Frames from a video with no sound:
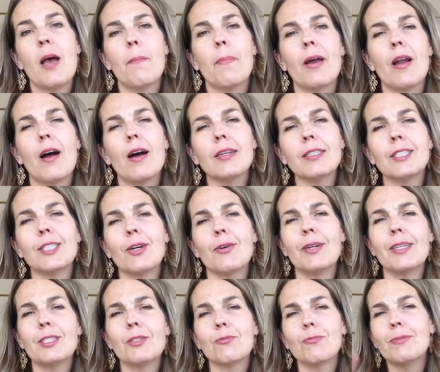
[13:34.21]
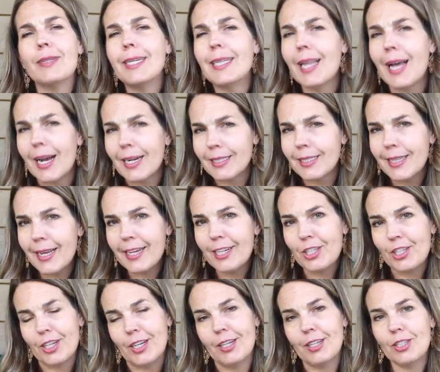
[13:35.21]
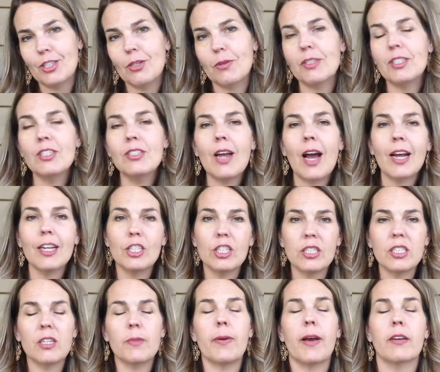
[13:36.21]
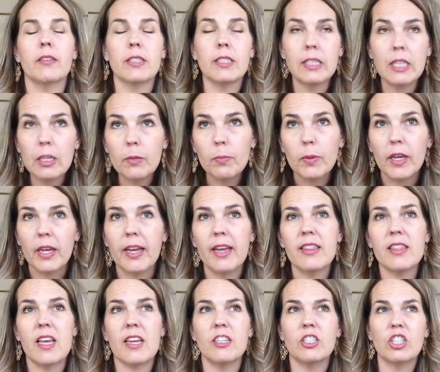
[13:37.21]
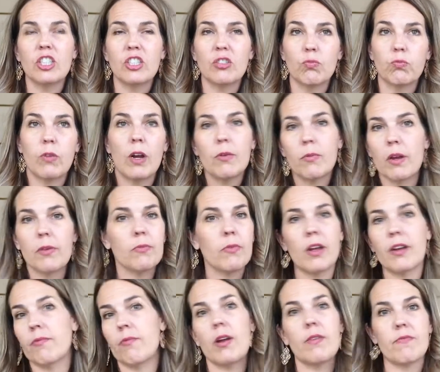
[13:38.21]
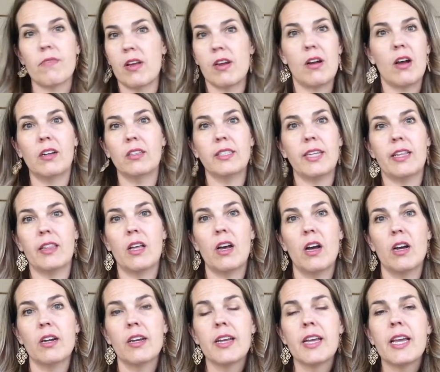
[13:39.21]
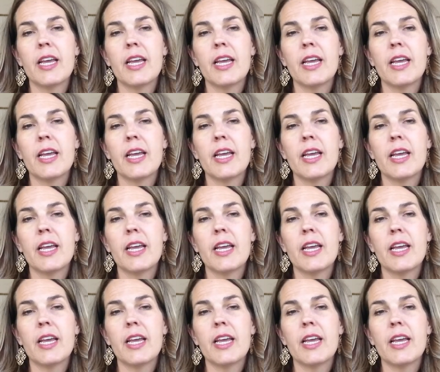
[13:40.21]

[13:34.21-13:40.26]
But also it's relaxation. So it's not just about sleeping and then just run all day long.